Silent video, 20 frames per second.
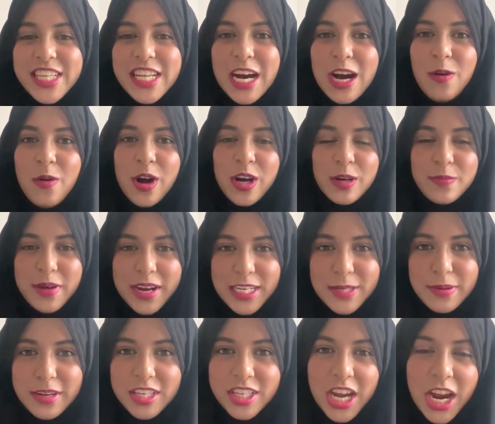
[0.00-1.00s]
Welcome back
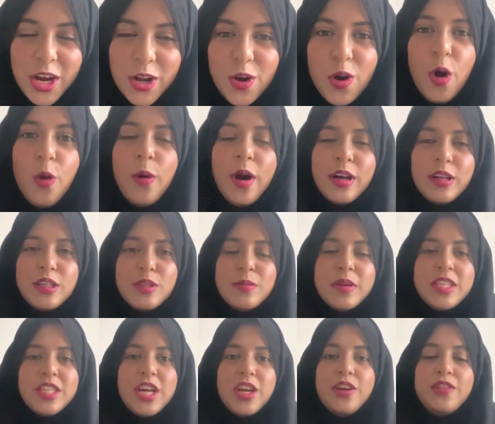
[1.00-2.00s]
to my channel, or welcome to
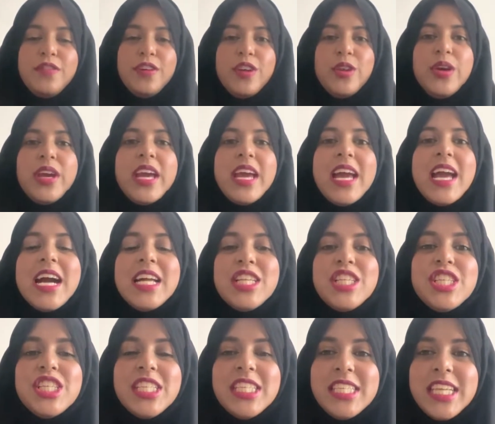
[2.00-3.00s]
my channel if you're new here. And
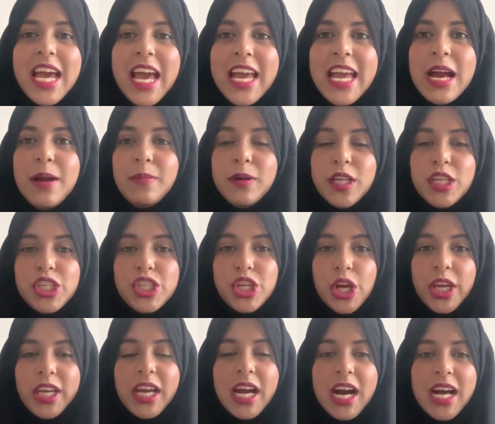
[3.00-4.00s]
today I'm going to
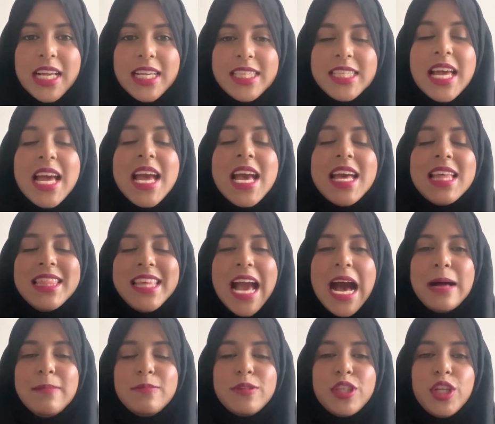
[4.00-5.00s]
show you guys the
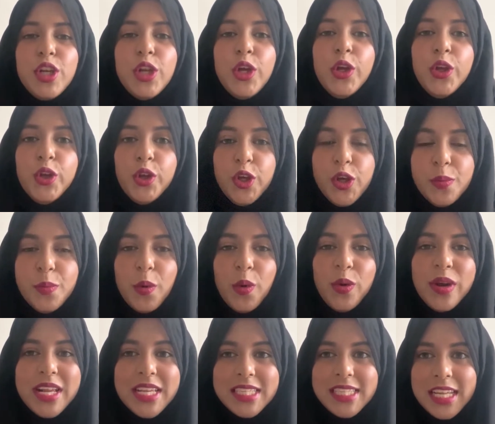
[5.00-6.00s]
absolute
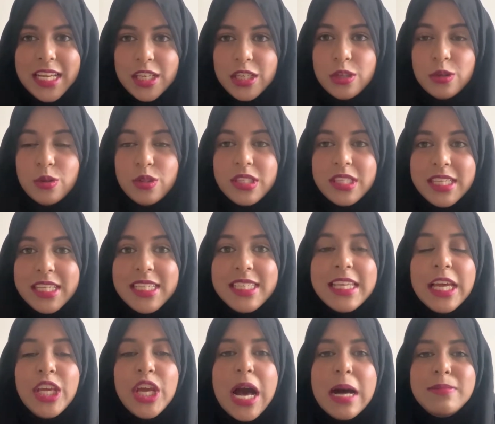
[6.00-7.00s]
newborn essentials, things
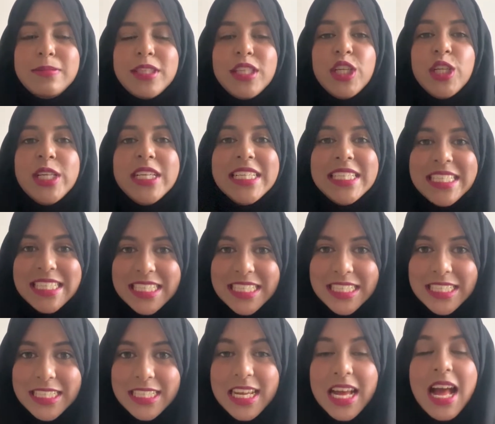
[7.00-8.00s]
that you absolutely
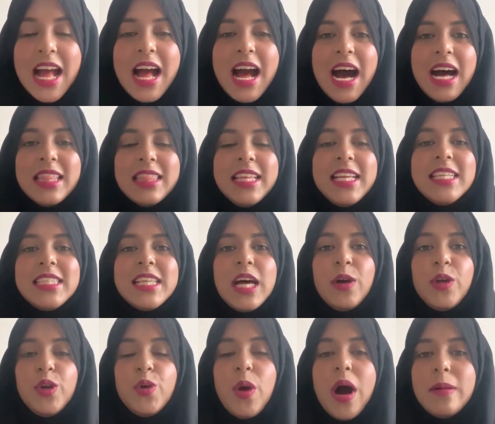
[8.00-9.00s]
need and things
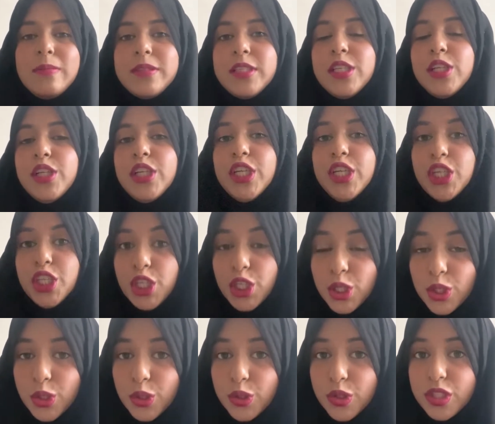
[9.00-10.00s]
that you absolutely
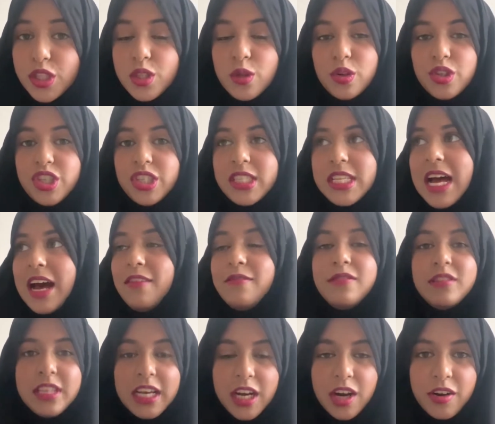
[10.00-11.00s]
use, not just have
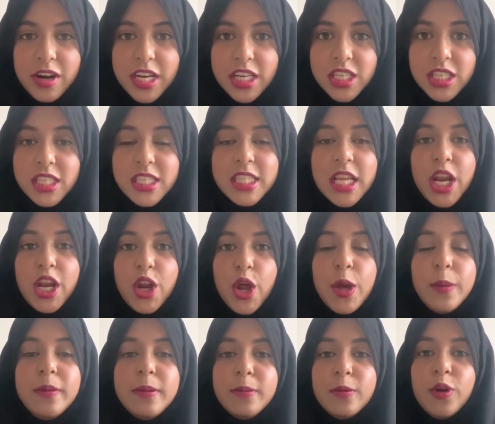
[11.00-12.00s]
for decoration, because I
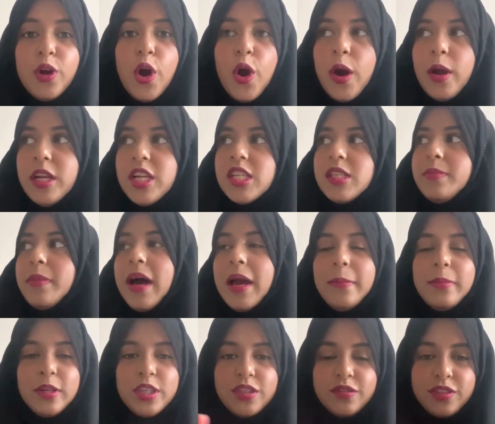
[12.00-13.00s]
know people go and just buy a
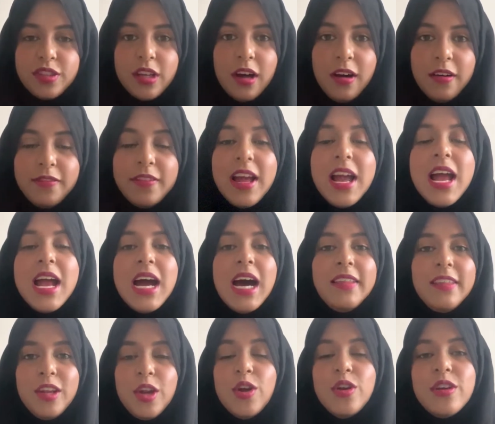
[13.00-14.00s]
bunch of stuff
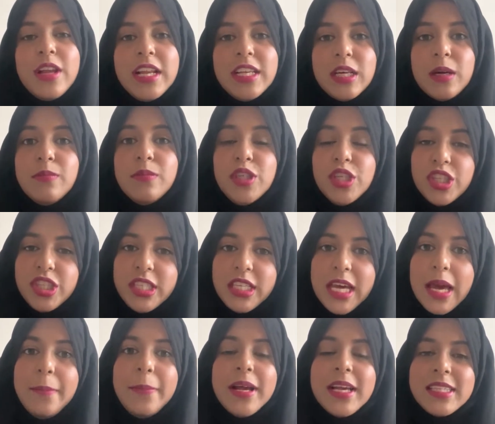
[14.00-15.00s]
and they don't end up using
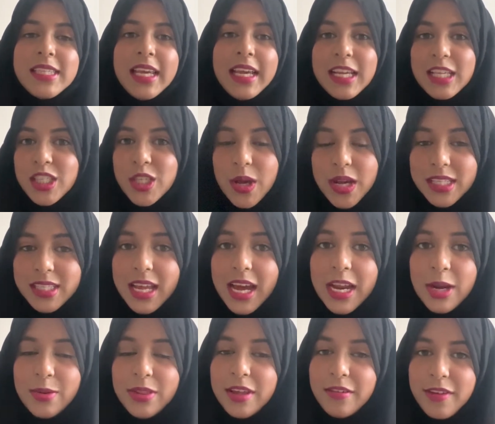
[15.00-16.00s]
it because they get so
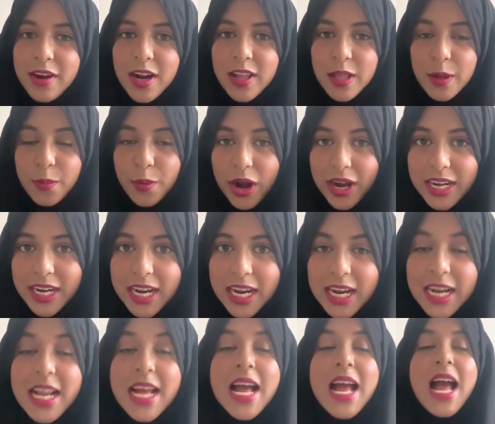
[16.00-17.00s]
excited when they find out they're
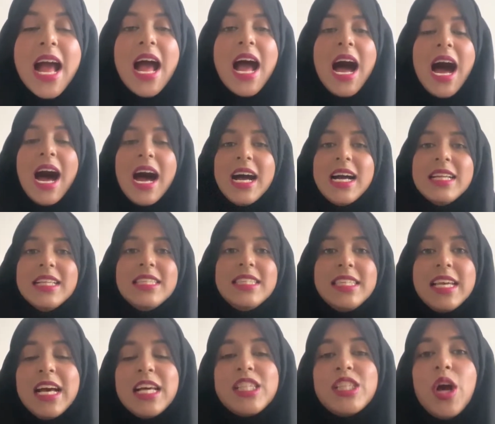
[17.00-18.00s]
pregnant. And
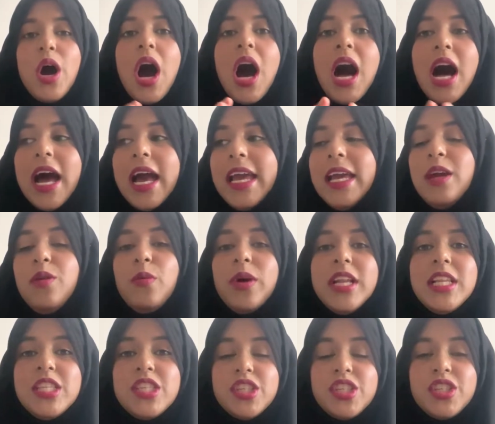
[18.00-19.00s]
yeah, so I went
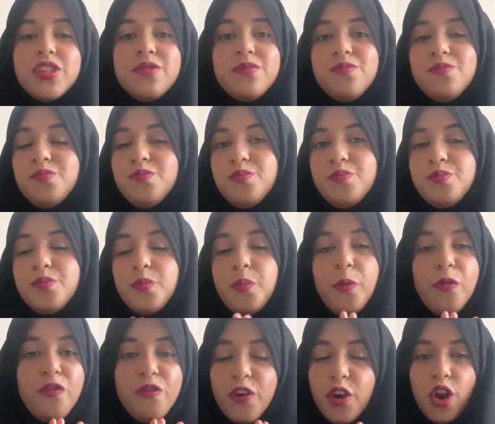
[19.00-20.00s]
into
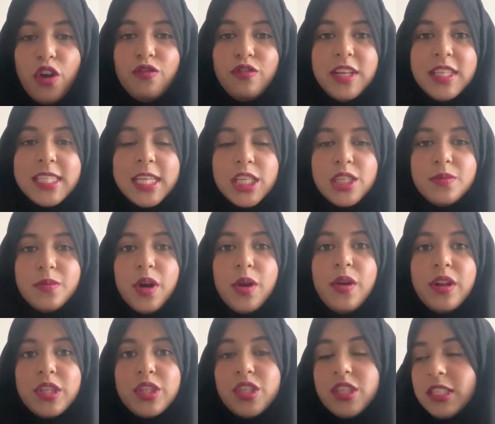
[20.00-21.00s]
full on research mode,
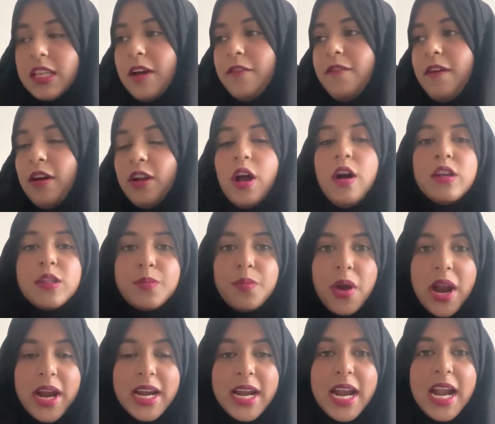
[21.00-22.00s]
and as soon as I found out I was
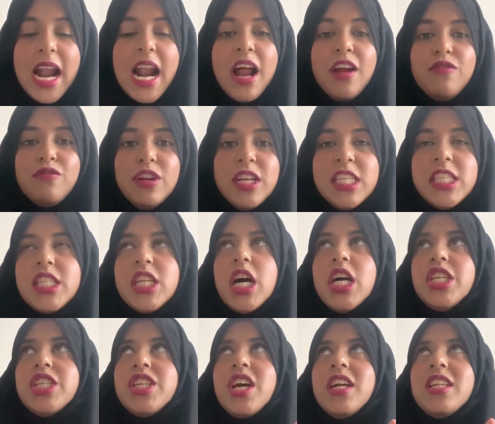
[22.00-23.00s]
pregnant, and I
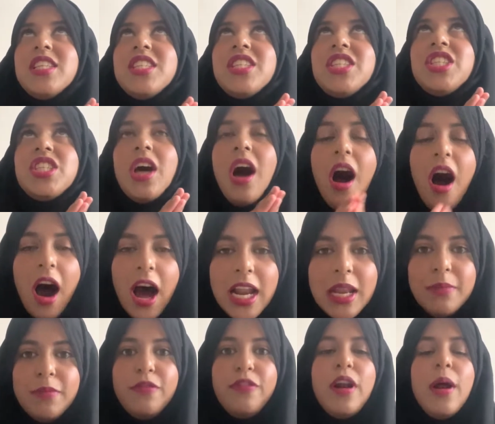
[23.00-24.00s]
researched a
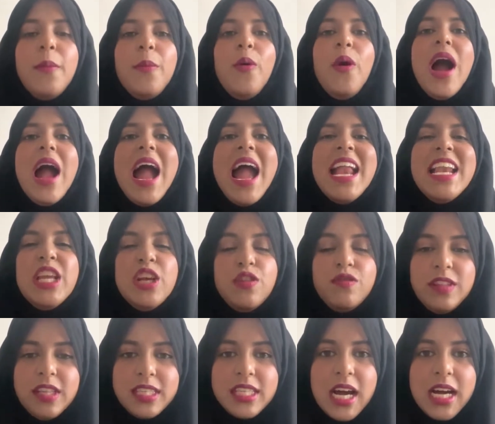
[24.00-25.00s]
ton before I bought any
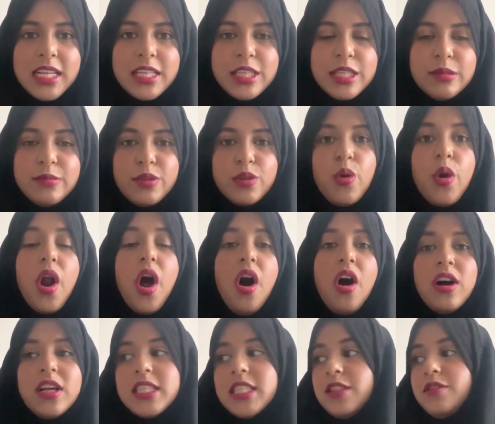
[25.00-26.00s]
of these items, or
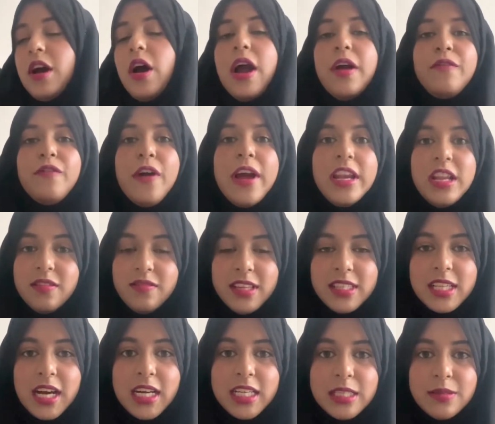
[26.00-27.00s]
I asked for any of
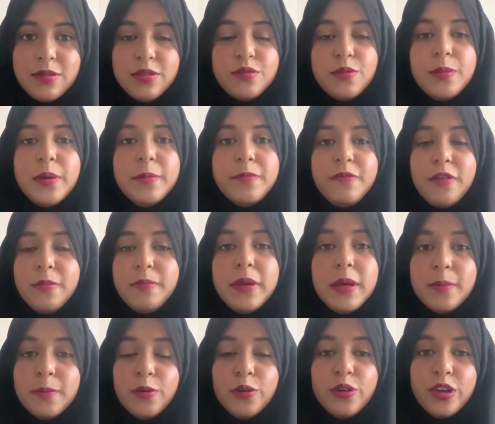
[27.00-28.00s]
these items from
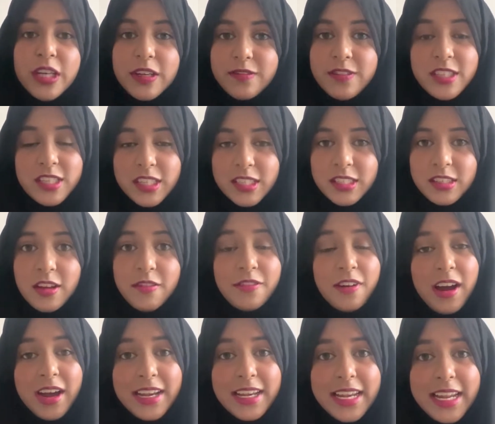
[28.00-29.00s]
people who gifted us stuff
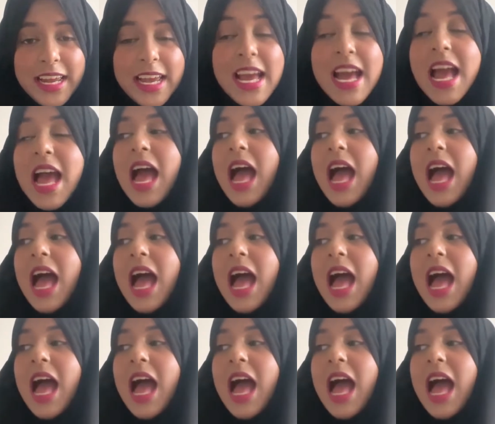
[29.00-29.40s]
kindly.